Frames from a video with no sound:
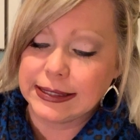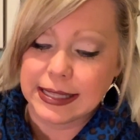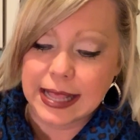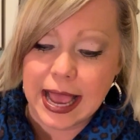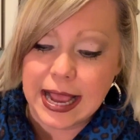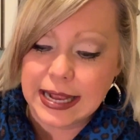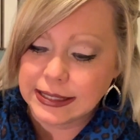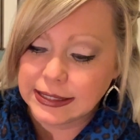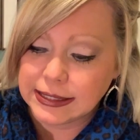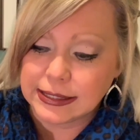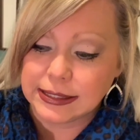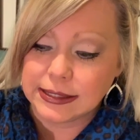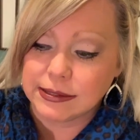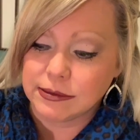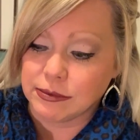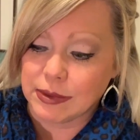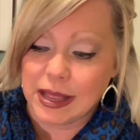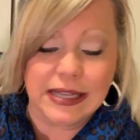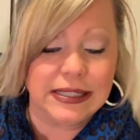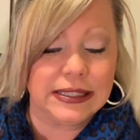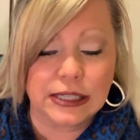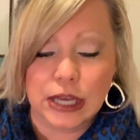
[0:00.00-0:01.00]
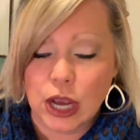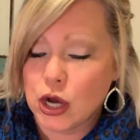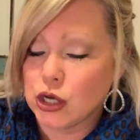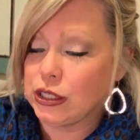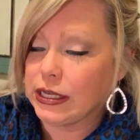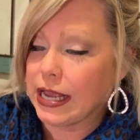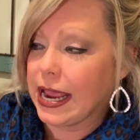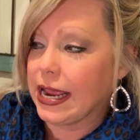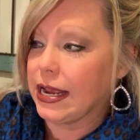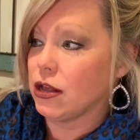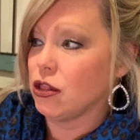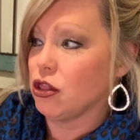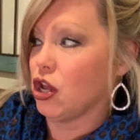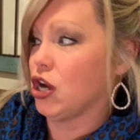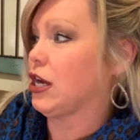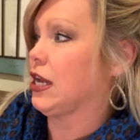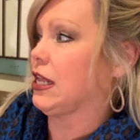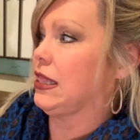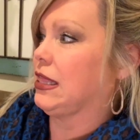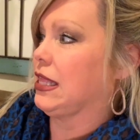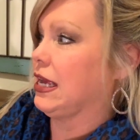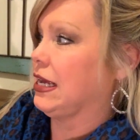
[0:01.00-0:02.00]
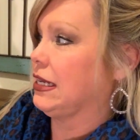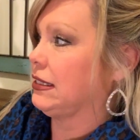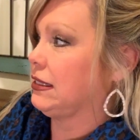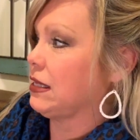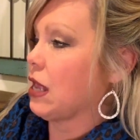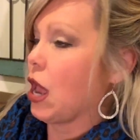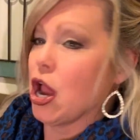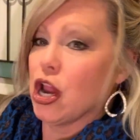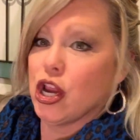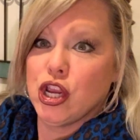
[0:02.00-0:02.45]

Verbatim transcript: Let's go take a look at this